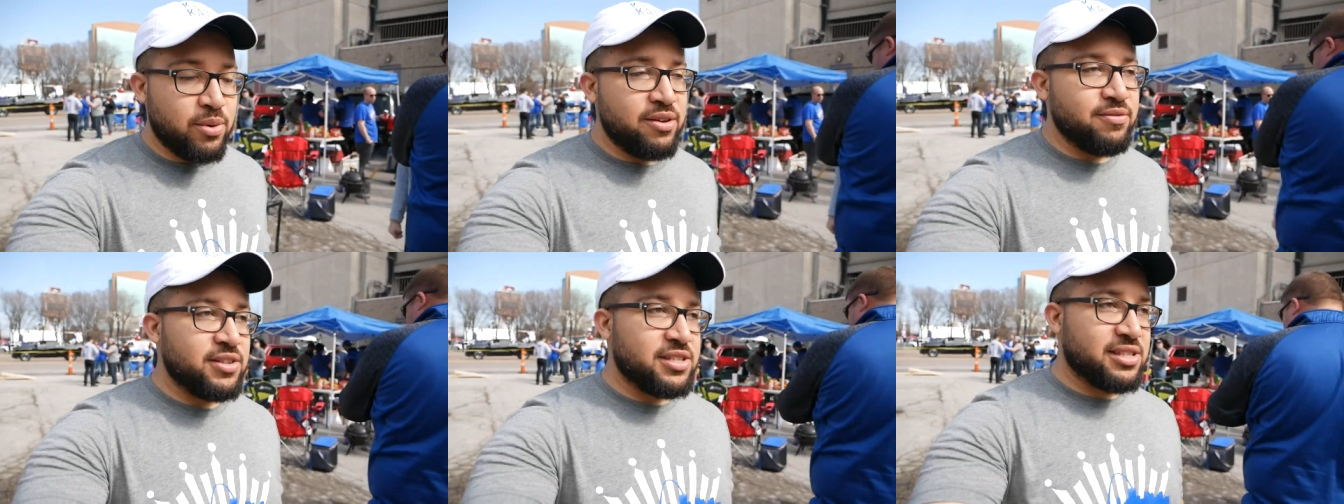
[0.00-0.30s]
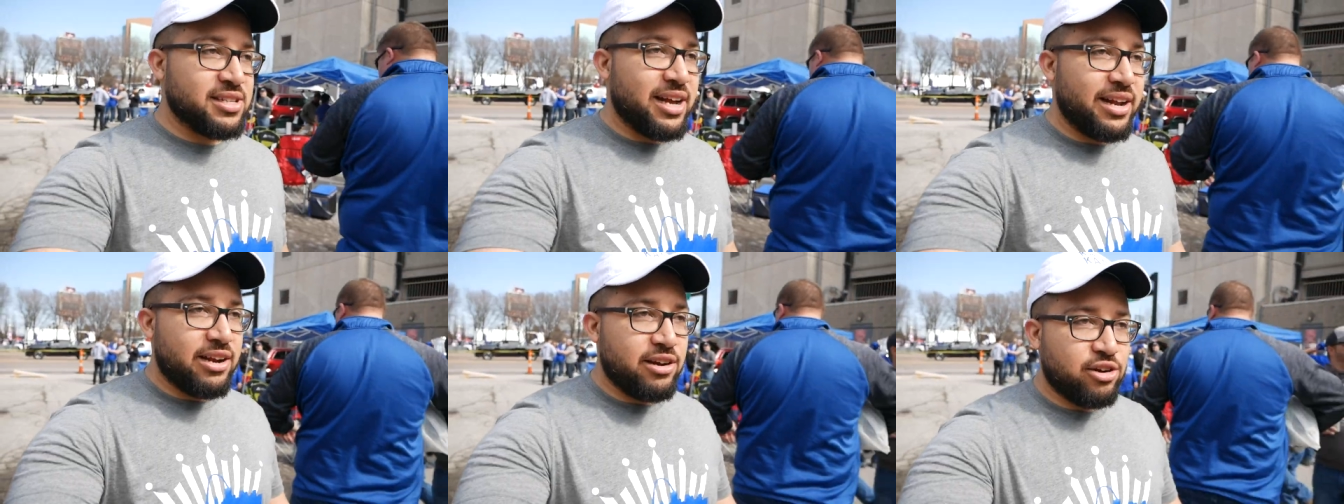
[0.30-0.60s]
We've
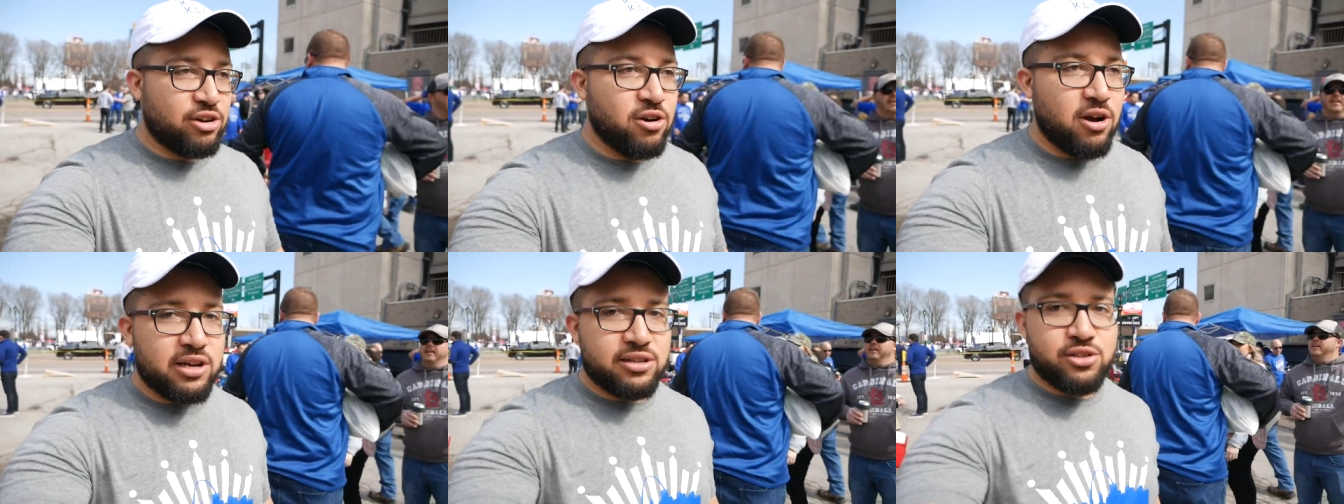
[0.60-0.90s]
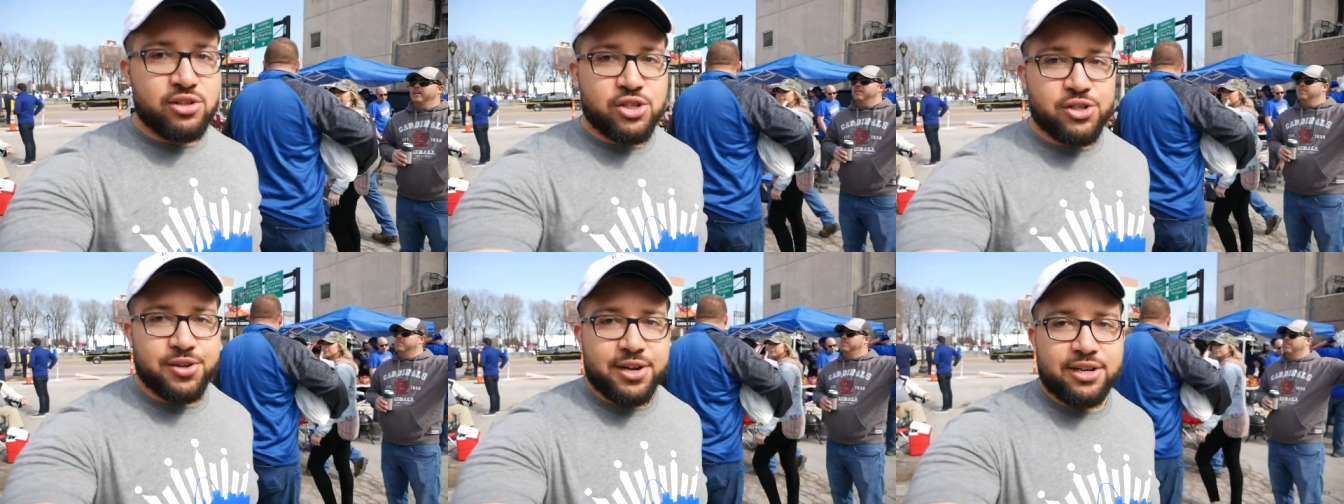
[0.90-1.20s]
decided to
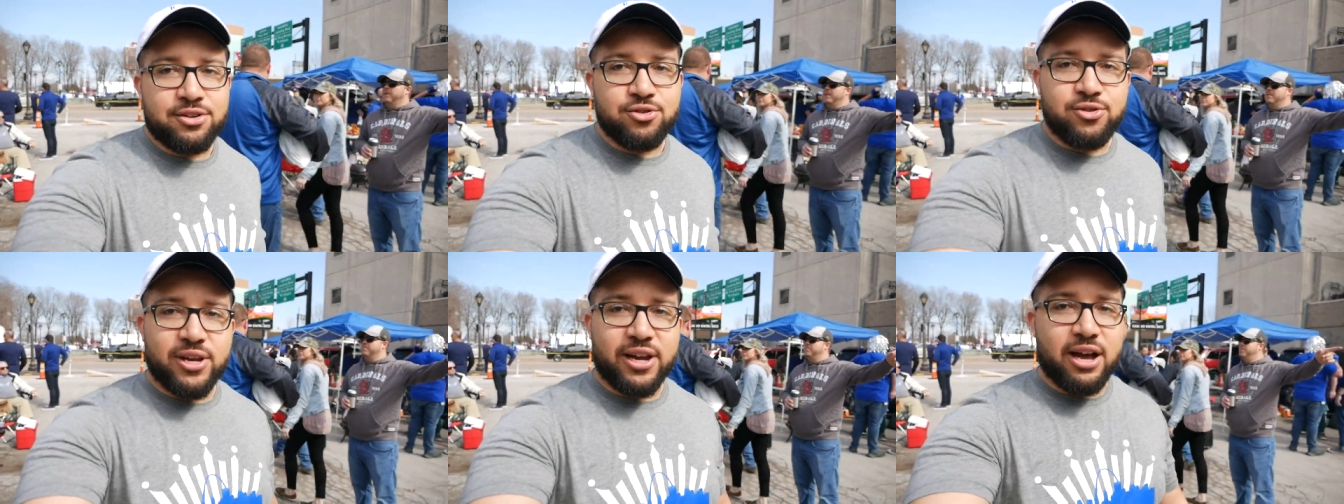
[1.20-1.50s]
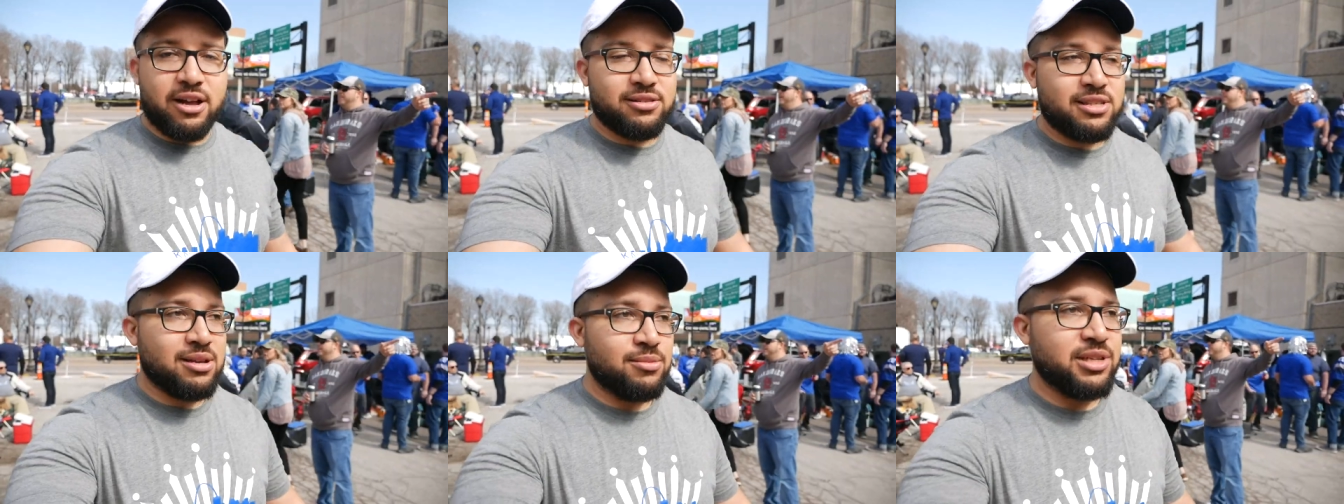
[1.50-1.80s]
cross the street and
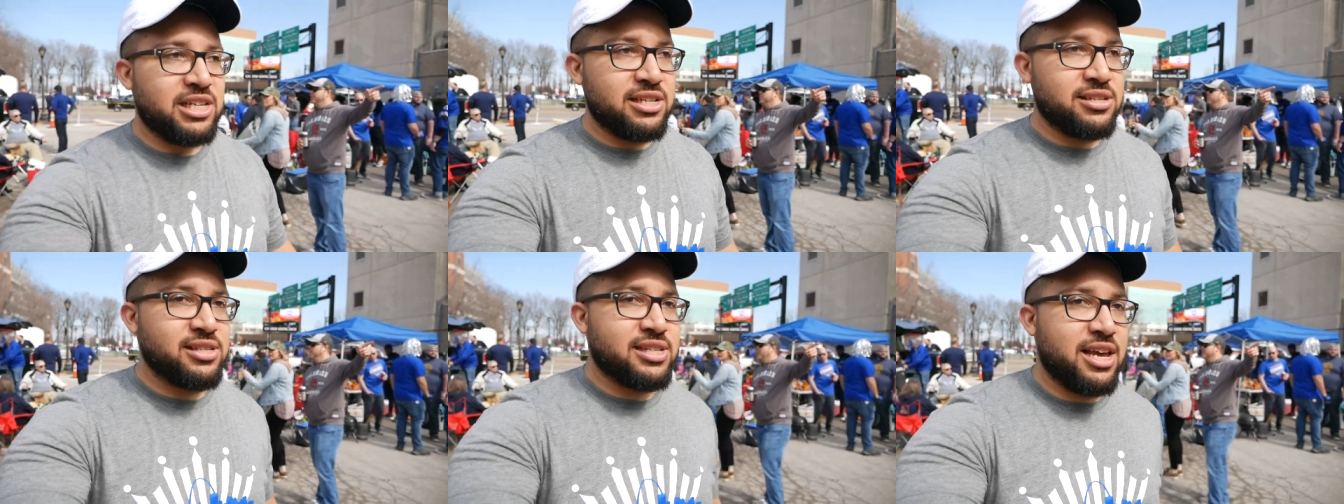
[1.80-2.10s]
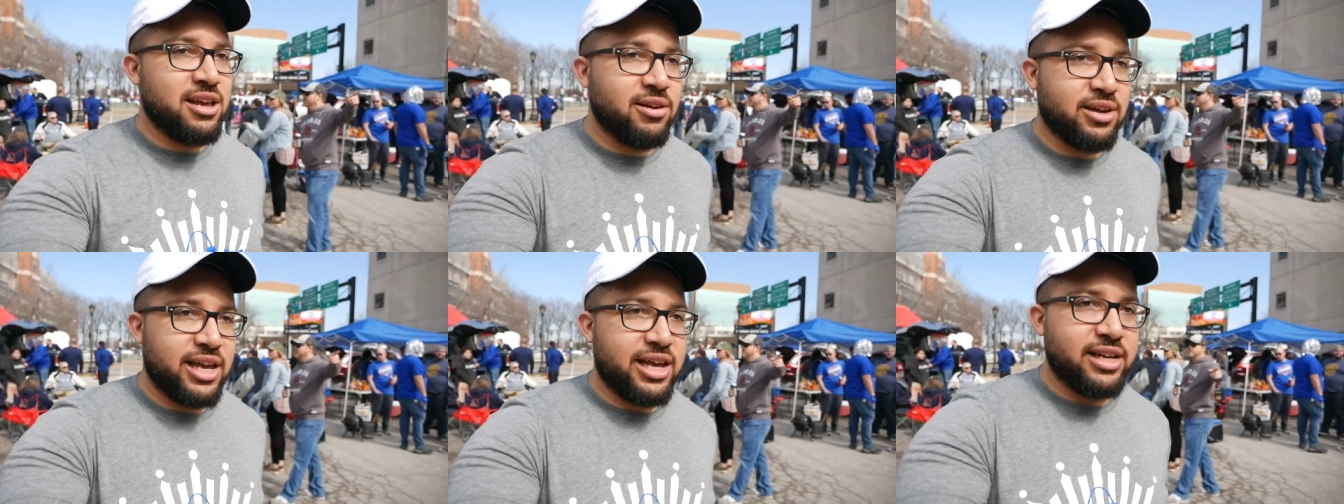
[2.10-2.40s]
check out some of these
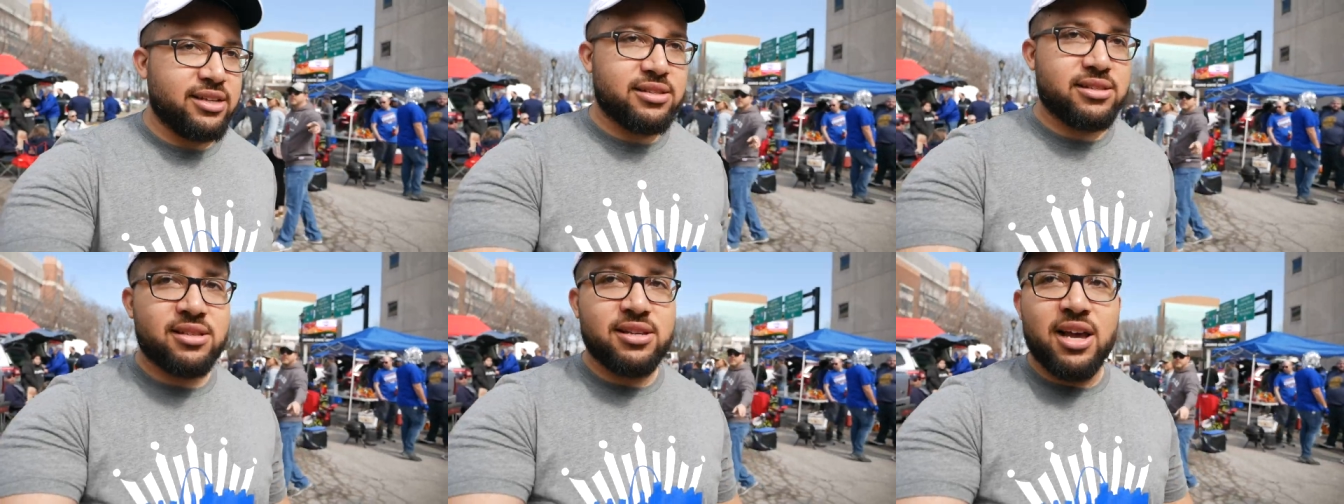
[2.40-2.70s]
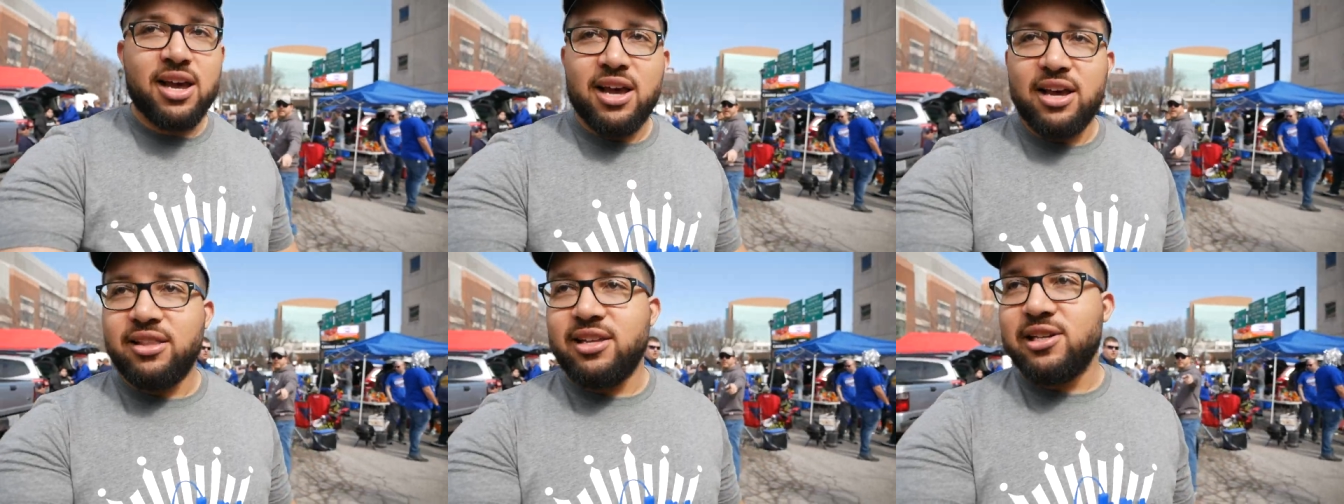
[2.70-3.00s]

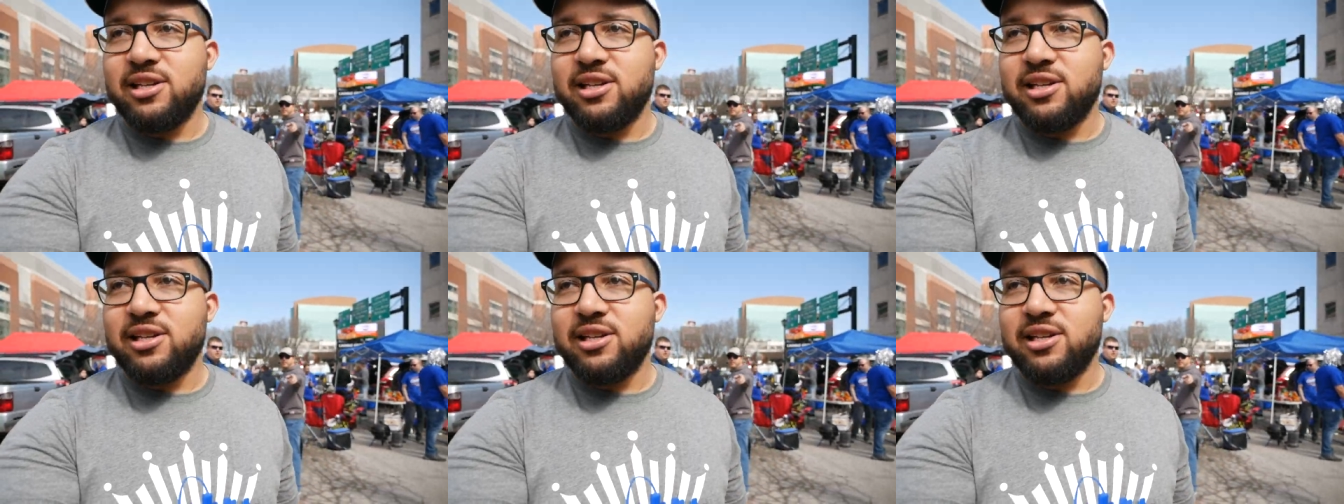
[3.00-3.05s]
tailgates.